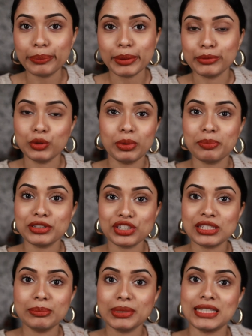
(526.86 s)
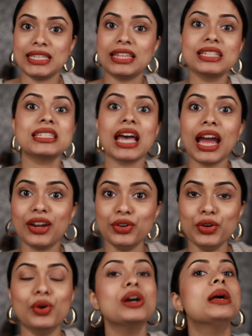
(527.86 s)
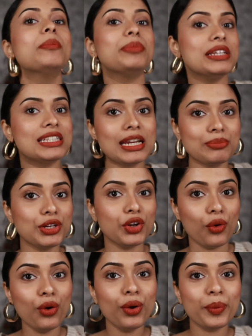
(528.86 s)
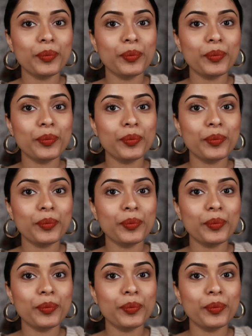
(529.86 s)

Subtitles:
do people just simply say this? I don't know. Please let me know.